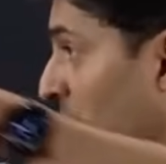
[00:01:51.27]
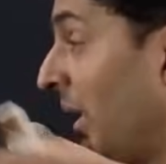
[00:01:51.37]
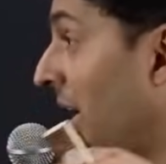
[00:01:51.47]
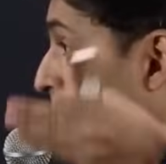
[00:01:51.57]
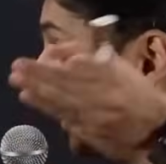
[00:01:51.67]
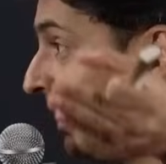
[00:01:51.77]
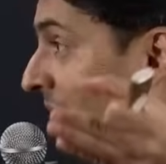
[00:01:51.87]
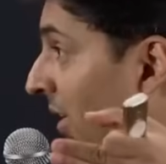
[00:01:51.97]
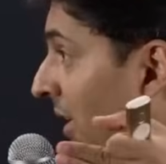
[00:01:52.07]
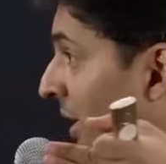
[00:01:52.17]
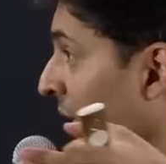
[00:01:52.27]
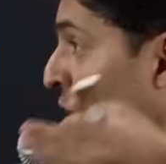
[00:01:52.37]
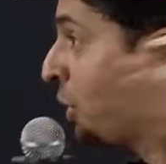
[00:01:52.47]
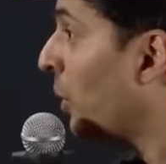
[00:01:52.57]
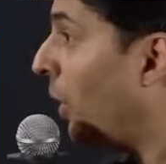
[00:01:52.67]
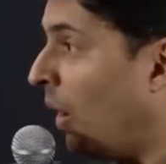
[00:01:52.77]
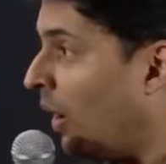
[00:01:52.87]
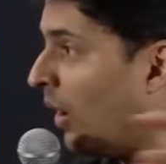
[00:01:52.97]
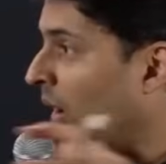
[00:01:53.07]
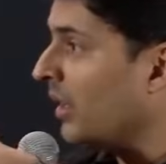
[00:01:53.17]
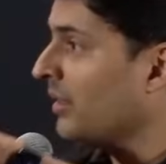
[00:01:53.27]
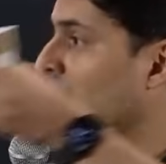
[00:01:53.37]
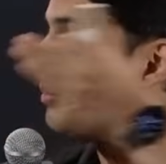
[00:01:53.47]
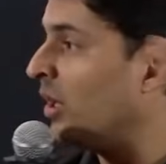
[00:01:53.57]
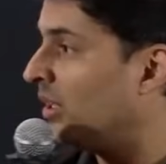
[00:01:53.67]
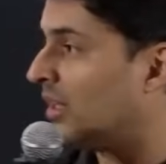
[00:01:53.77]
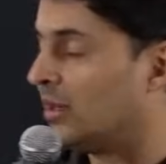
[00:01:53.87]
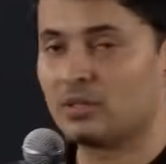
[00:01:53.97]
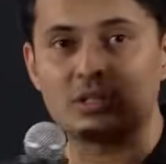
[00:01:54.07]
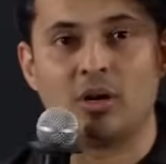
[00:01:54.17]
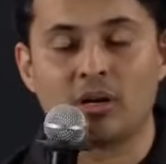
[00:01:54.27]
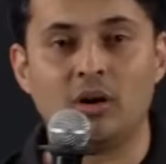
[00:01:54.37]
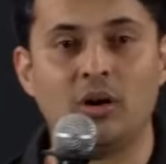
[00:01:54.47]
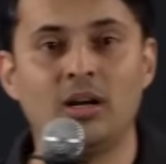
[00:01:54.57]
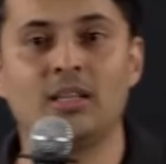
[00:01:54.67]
via the internet to all the small towns or all